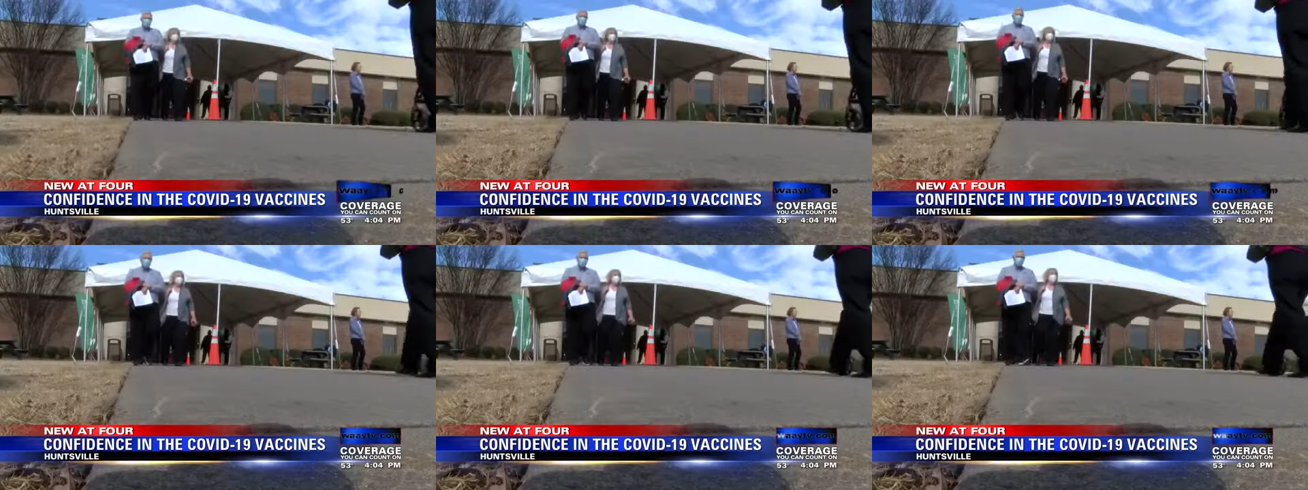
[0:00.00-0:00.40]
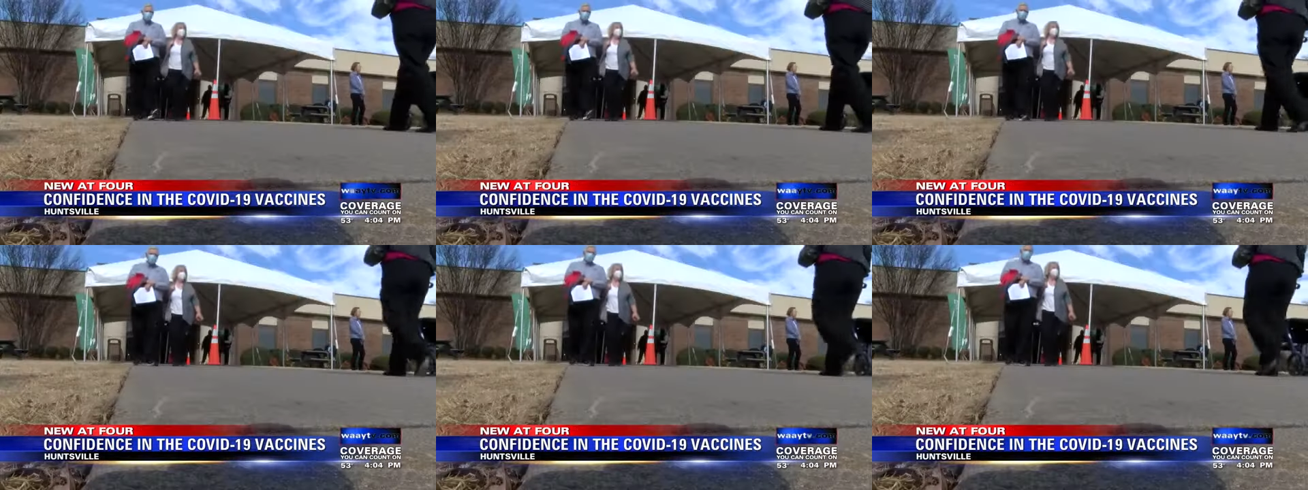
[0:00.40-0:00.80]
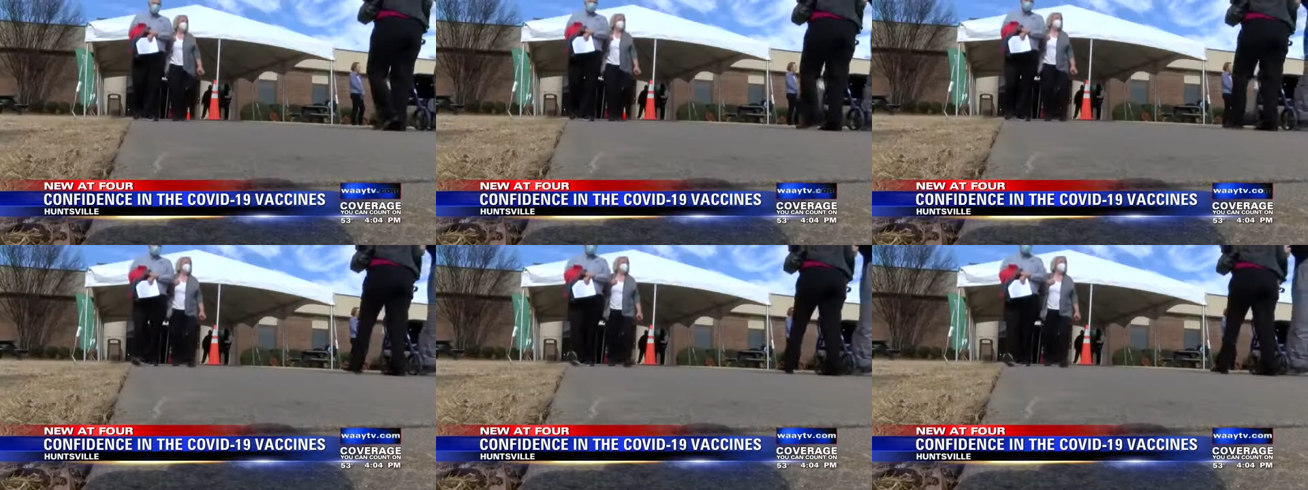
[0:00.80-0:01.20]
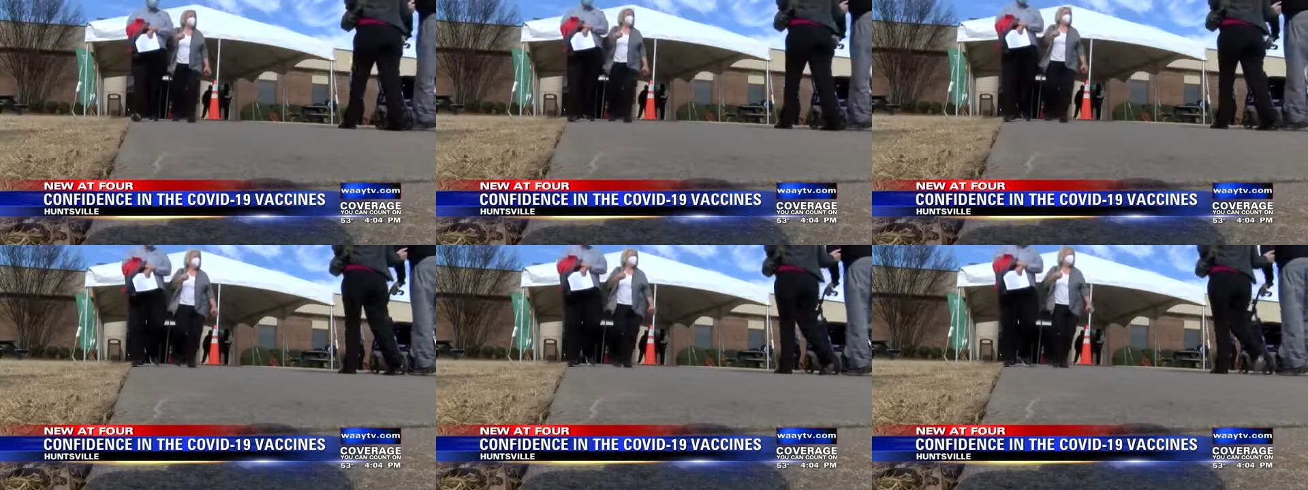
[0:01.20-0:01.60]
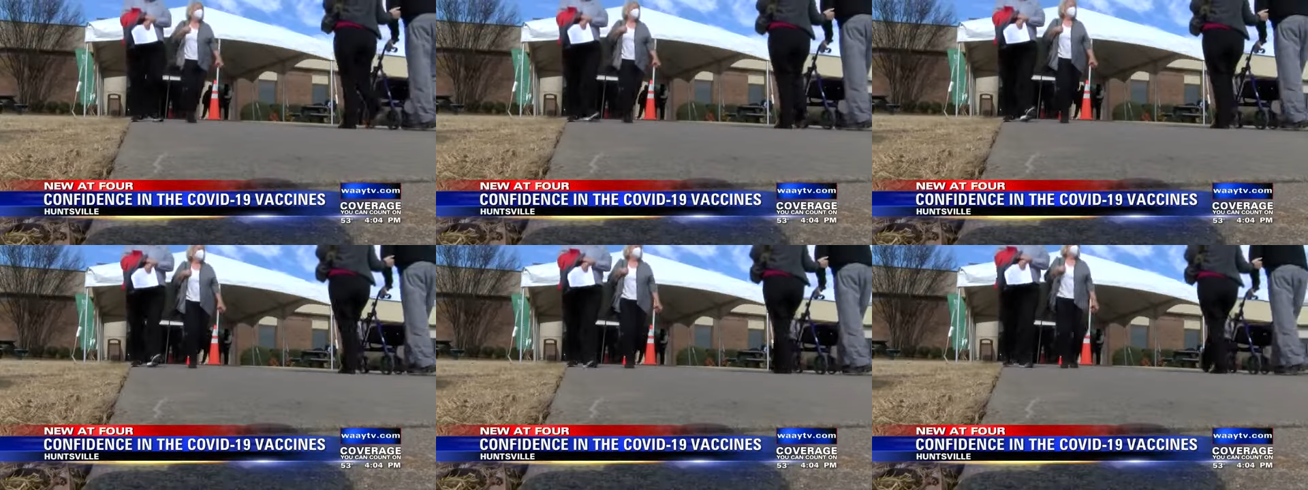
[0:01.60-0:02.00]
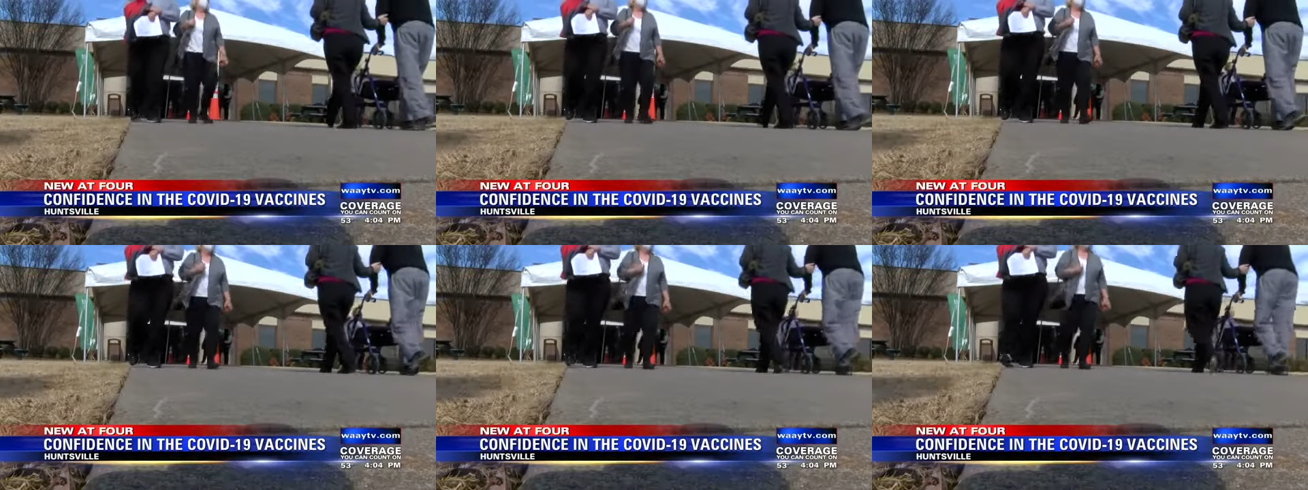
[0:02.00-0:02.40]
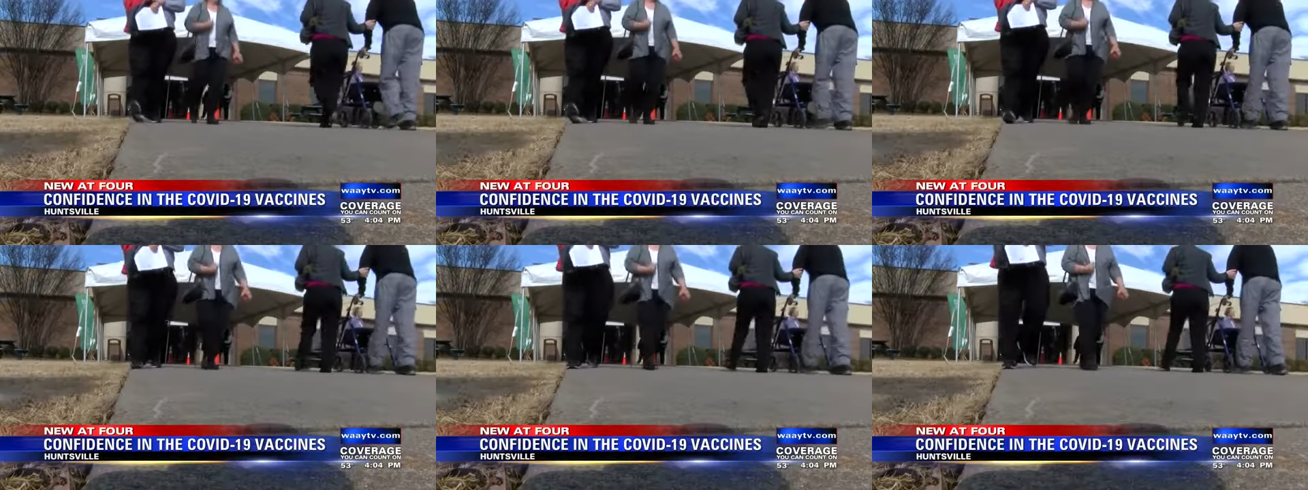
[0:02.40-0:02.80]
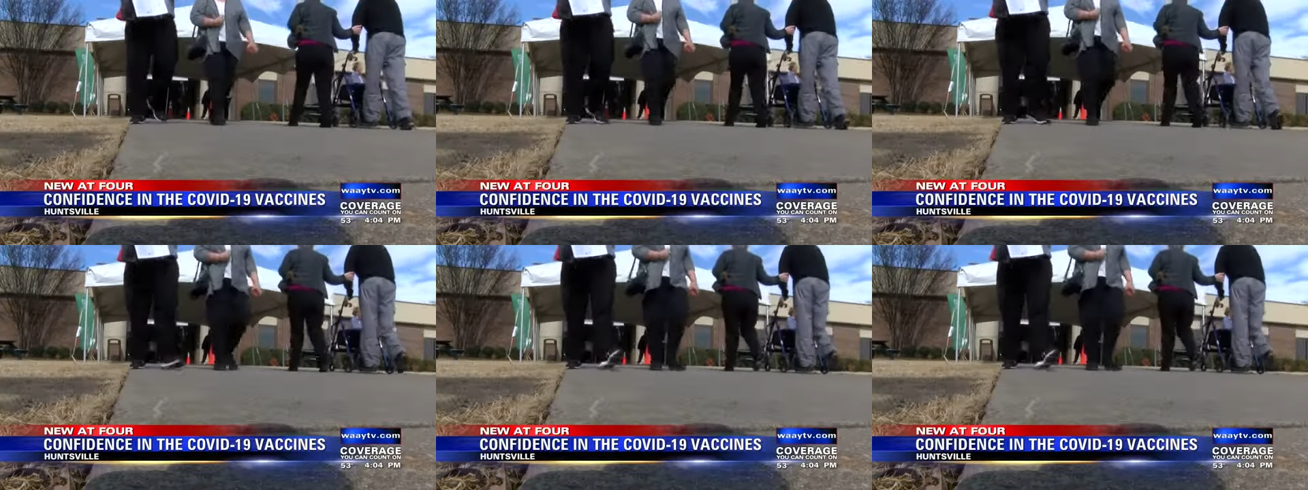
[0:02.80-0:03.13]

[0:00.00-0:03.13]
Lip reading: Nobody's mouth can be seen.